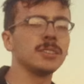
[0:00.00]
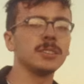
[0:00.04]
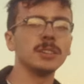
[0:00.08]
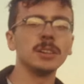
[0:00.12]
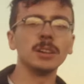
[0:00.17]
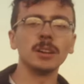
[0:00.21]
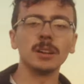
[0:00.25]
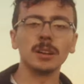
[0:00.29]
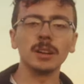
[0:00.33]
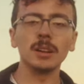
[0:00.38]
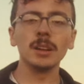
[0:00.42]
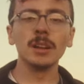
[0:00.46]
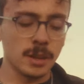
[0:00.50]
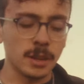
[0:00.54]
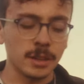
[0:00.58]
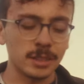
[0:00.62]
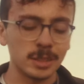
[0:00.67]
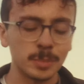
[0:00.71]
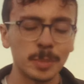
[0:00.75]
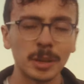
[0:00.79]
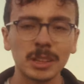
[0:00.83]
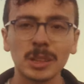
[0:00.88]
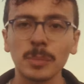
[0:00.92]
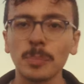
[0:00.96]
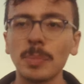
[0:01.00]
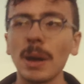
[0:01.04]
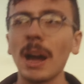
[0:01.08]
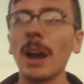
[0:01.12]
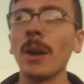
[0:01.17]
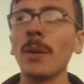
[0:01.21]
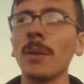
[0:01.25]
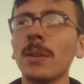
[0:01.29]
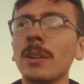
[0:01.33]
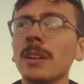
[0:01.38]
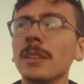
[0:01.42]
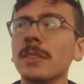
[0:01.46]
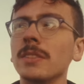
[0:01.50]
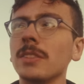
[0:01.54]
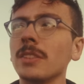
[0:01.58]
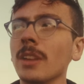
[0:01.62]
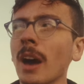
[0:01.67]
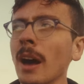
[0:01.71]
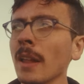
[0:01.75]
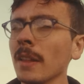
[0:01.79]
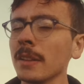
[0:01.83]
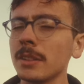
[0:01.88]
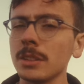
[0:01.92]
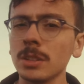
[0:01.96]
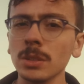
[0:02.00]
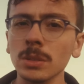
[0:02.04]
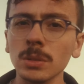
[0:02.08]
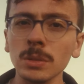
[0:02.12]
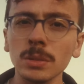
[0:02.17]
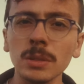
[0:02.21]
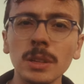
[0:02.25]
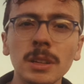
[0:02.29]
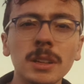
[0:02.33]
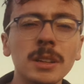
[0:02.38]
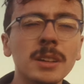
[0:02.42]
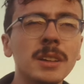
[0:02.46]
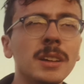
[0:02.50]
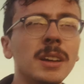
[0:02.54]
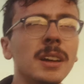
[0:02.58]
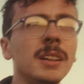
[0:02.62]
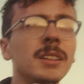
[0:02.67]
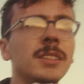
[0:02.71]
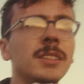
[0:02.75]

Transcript: year is about the power of solitude and